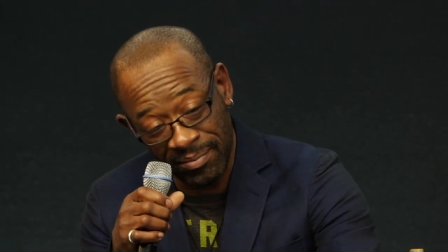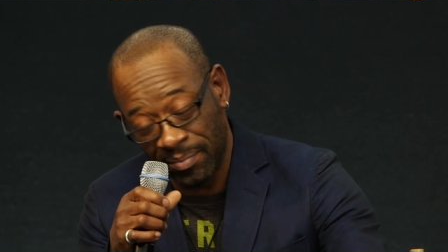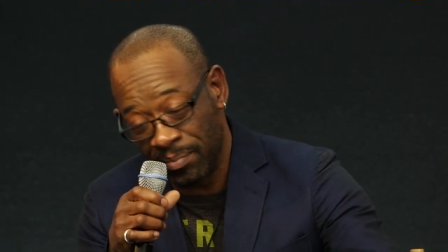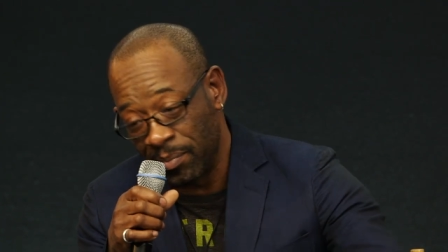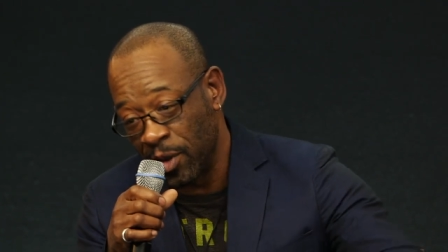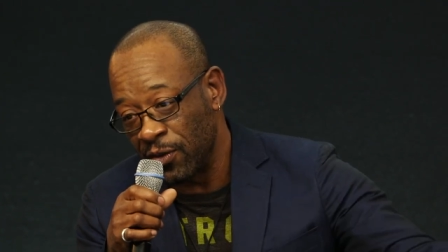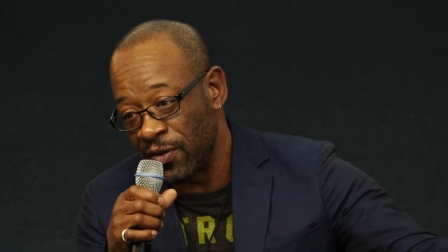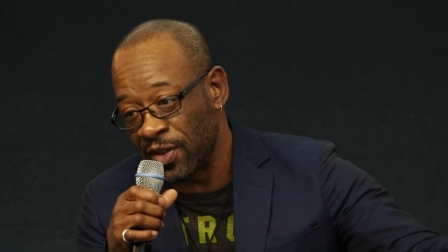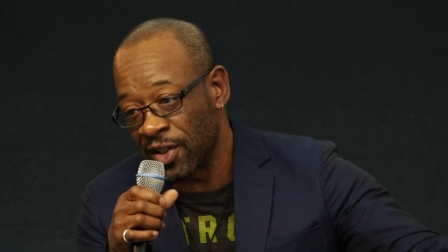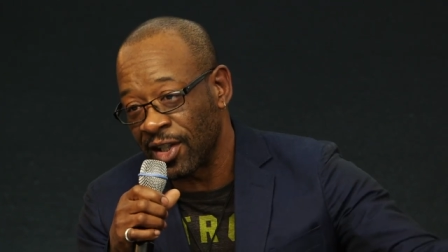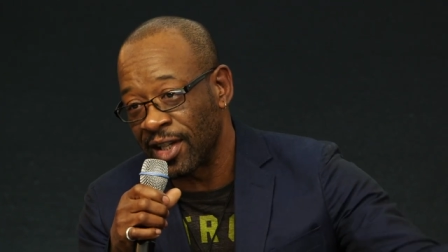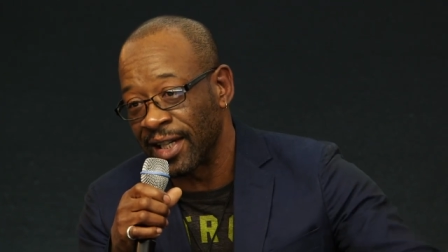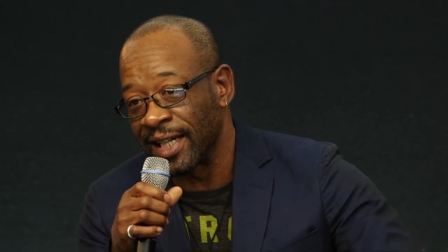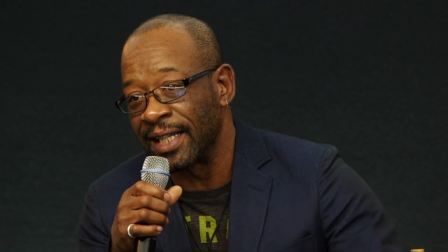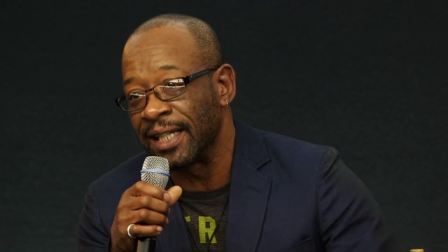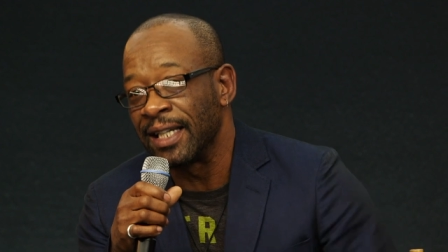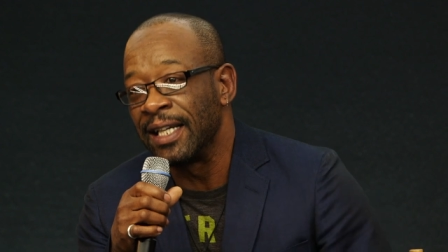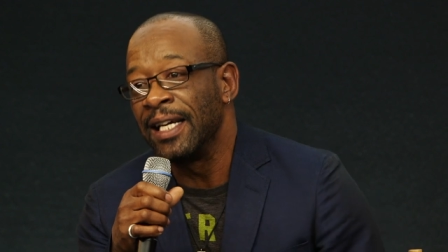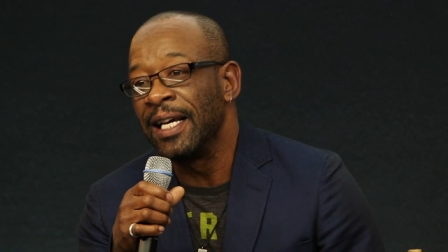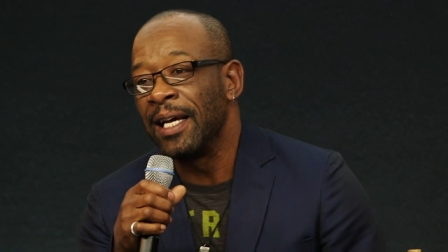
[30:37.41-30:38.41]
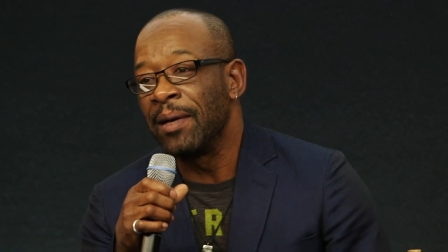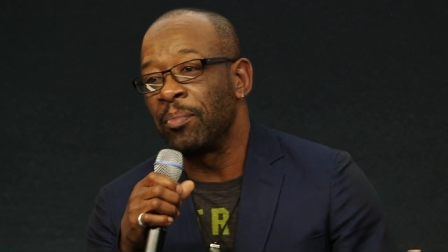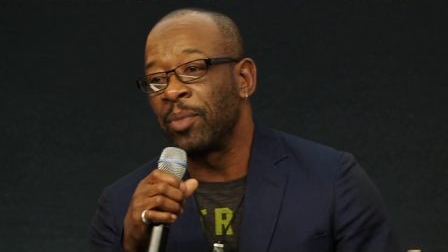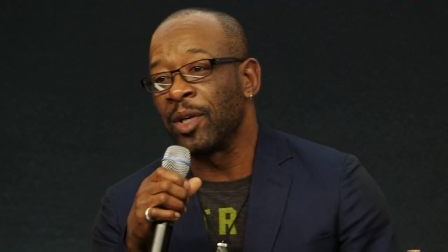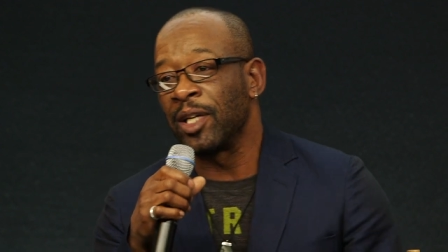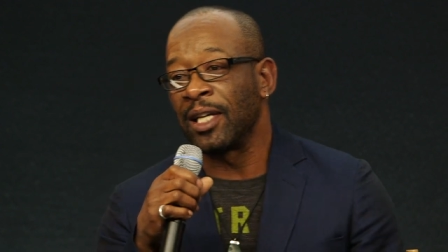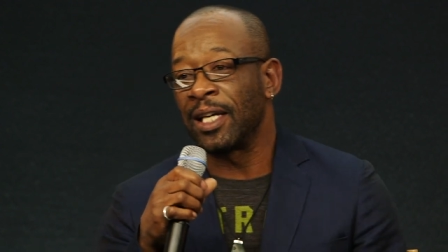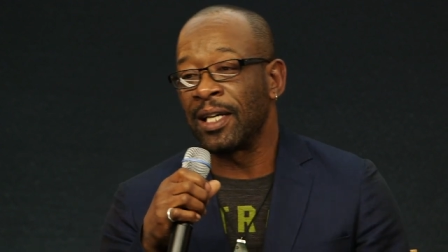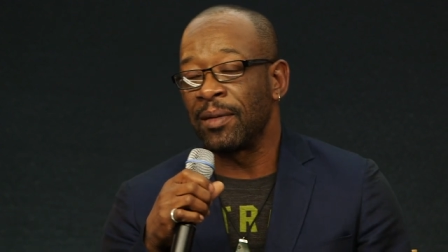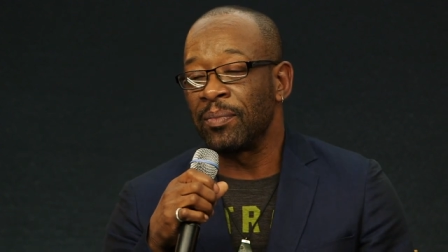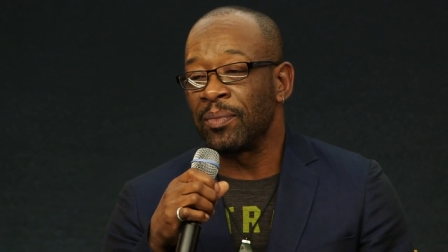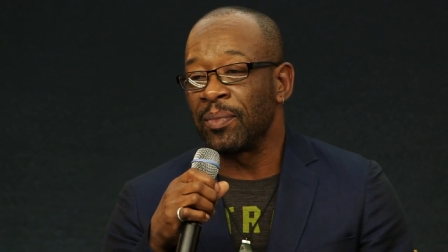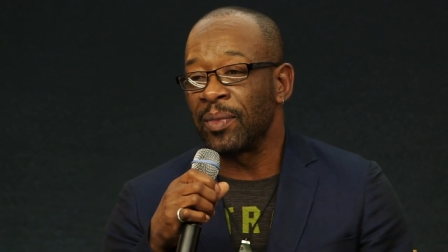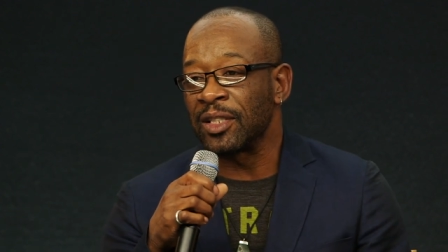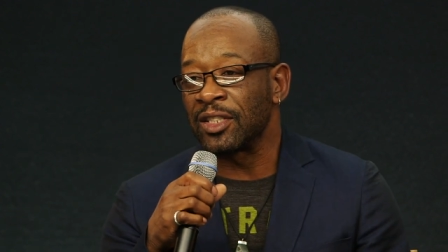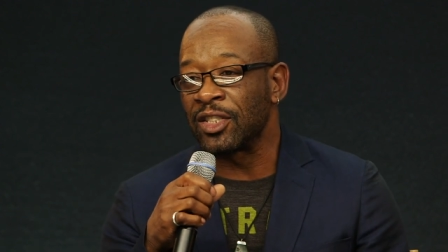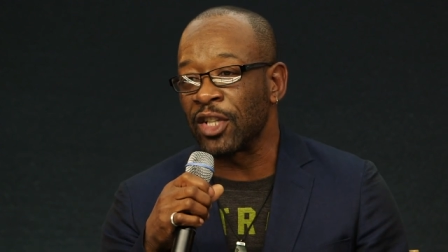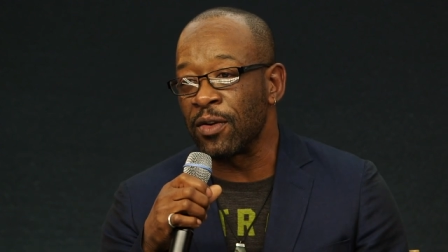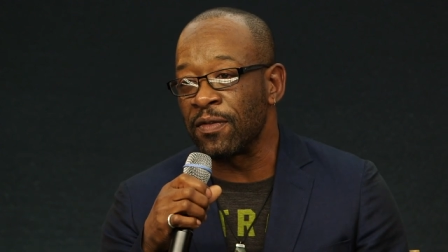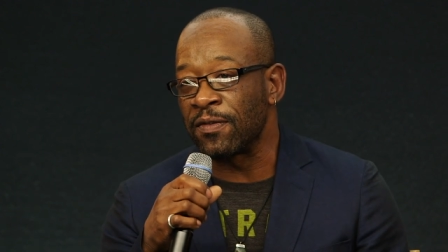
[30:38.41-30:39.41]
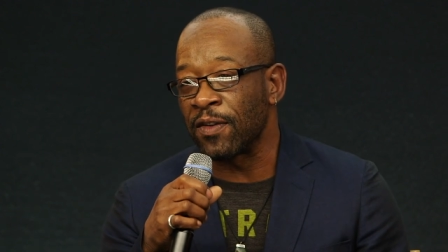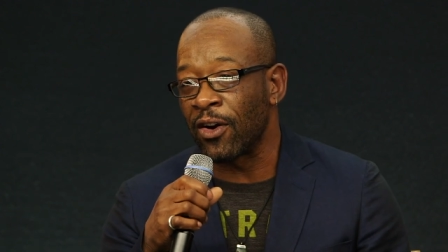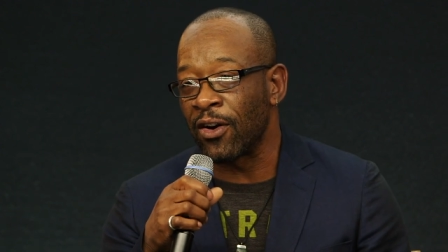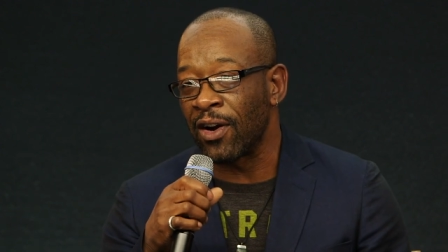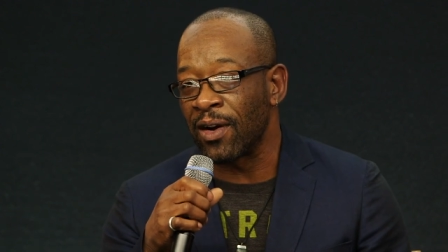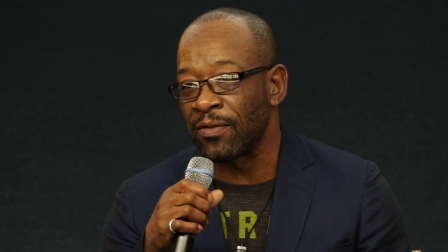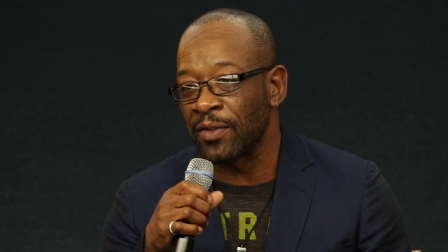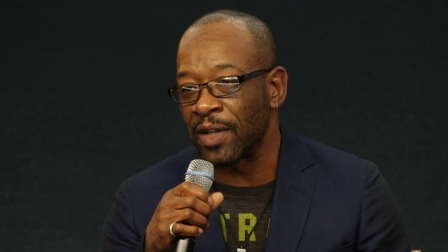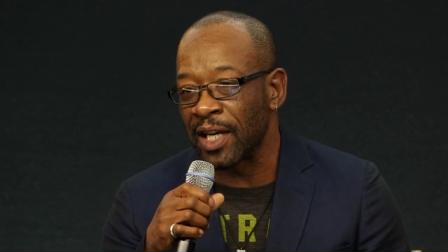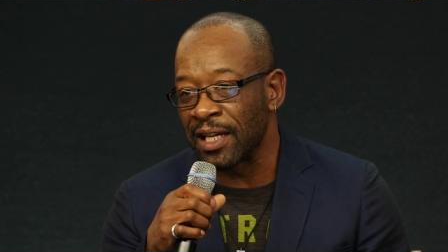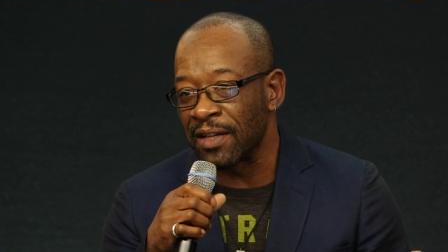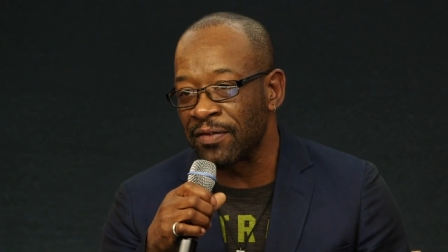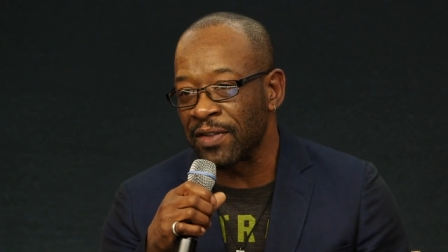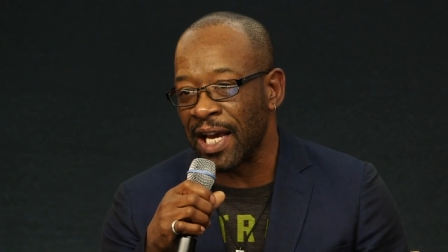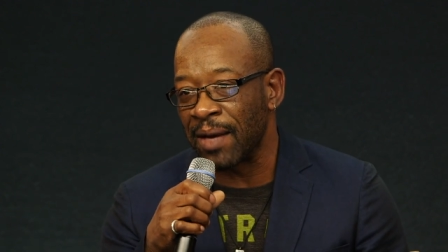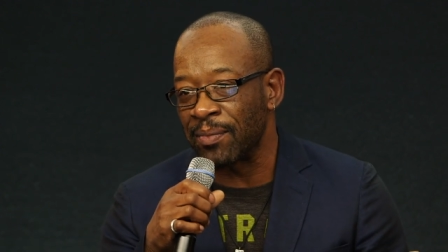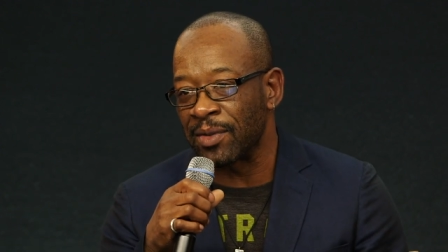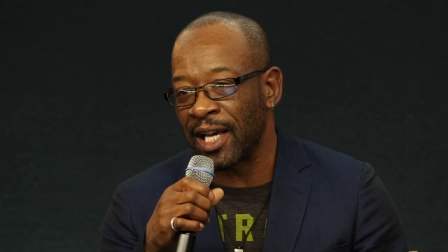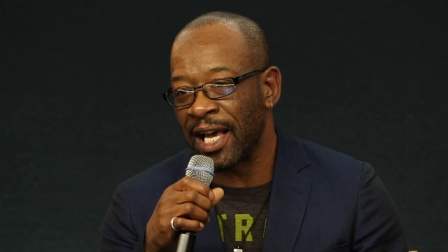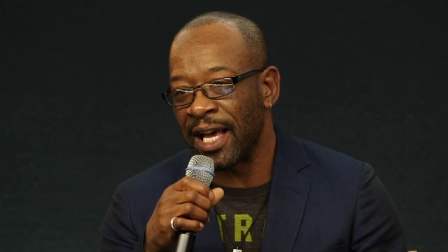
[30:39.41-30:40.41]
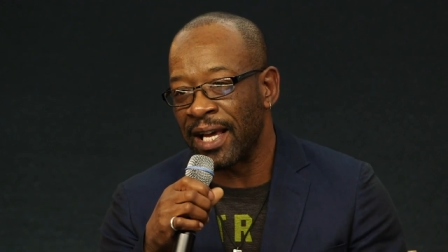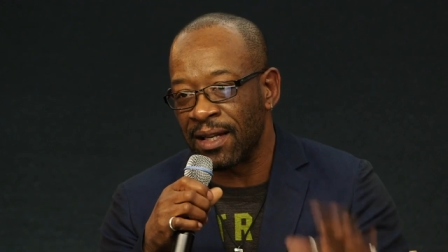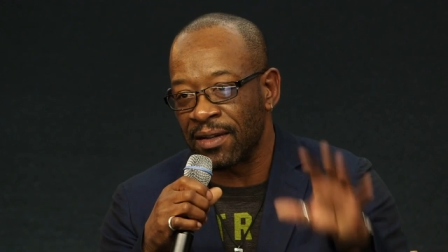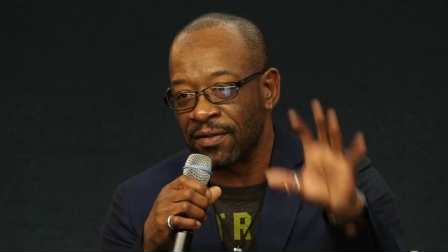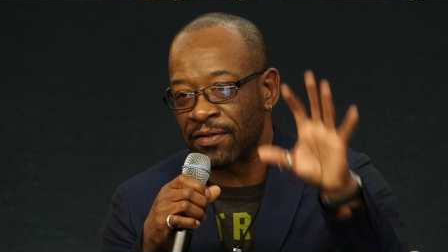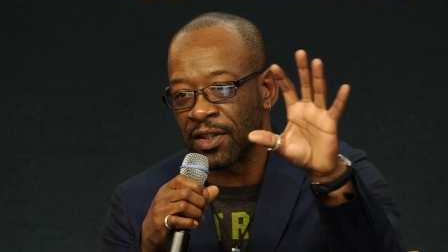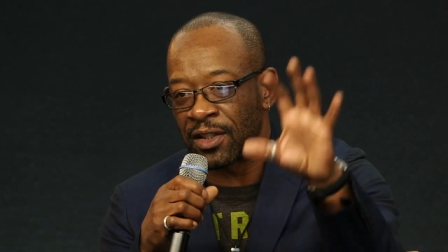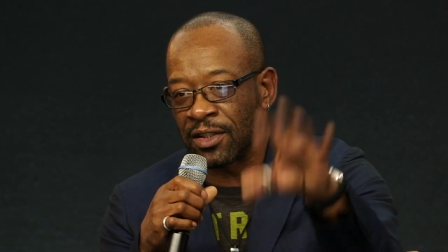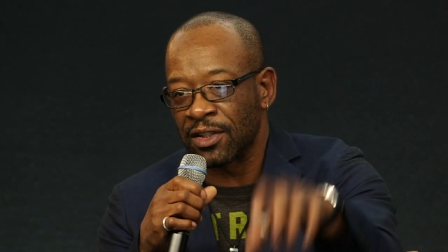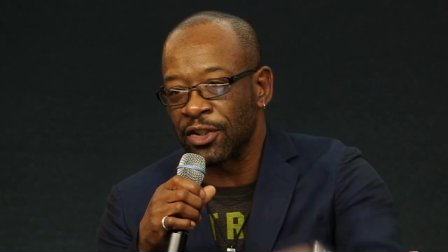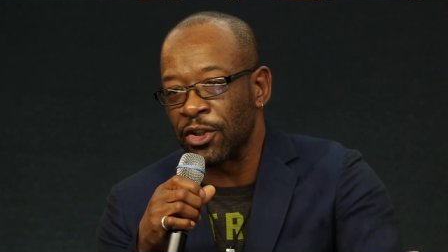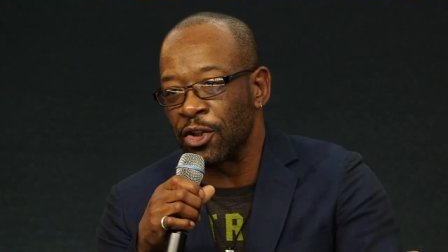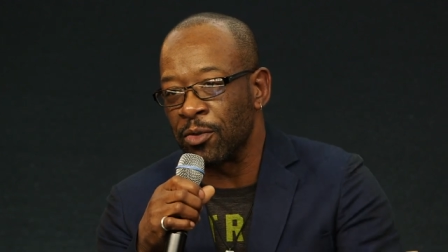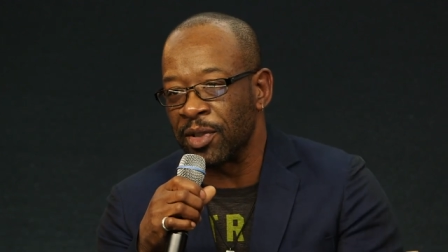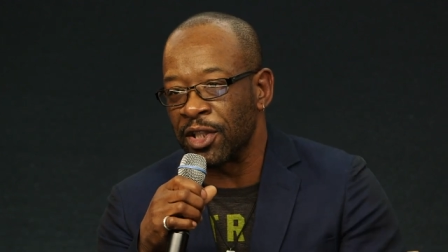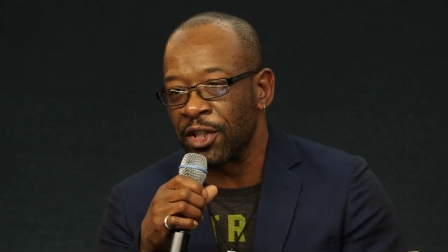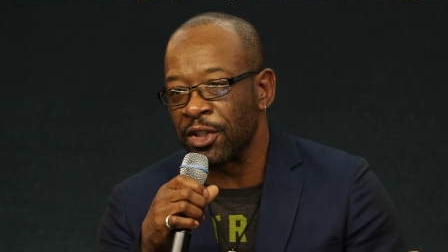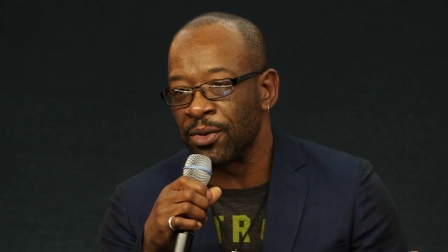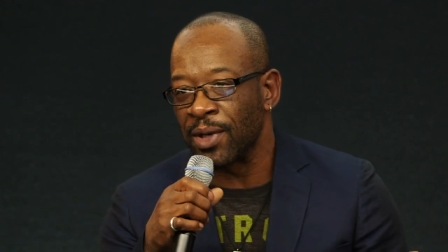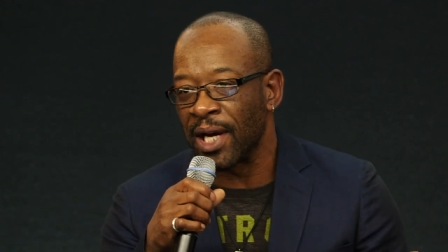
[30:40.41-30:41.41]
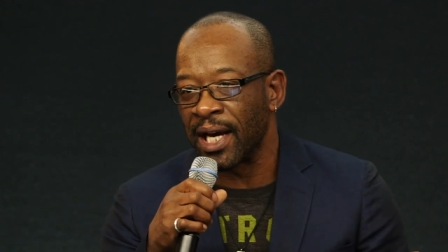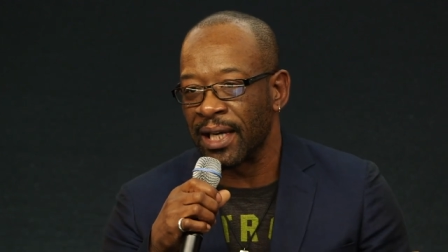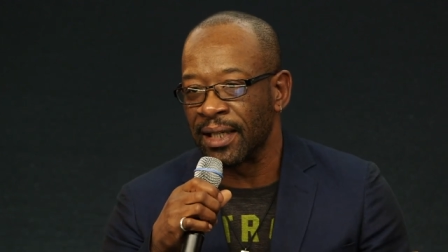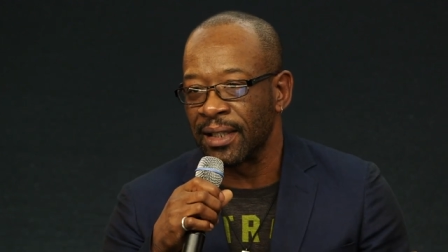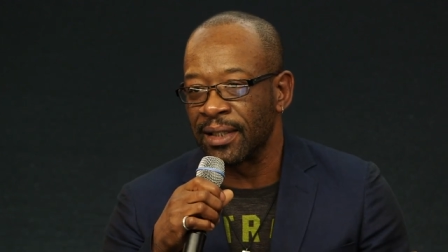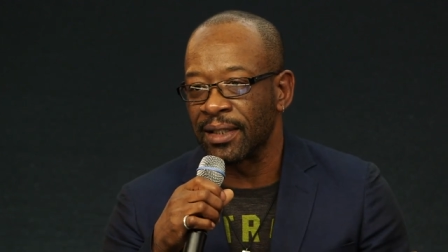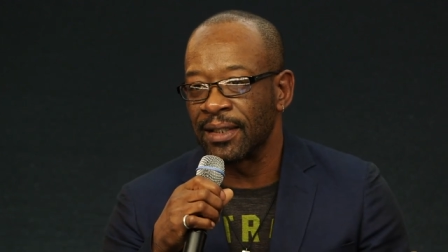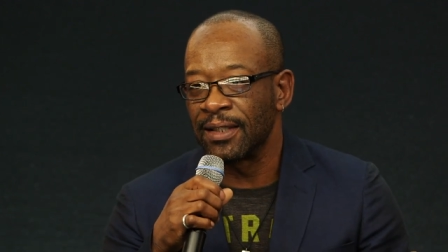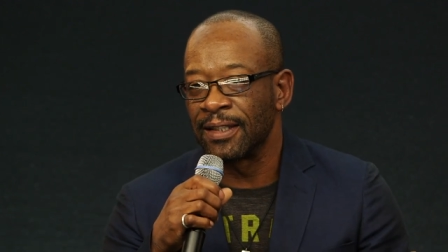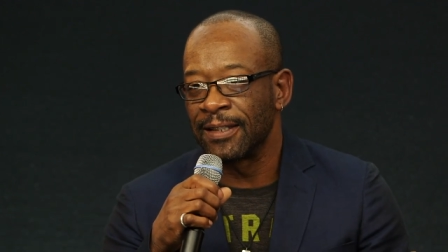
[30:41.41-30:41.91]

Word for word: move aside. But um, so far, I've kind of kept ahead of the Scooby Doo hand.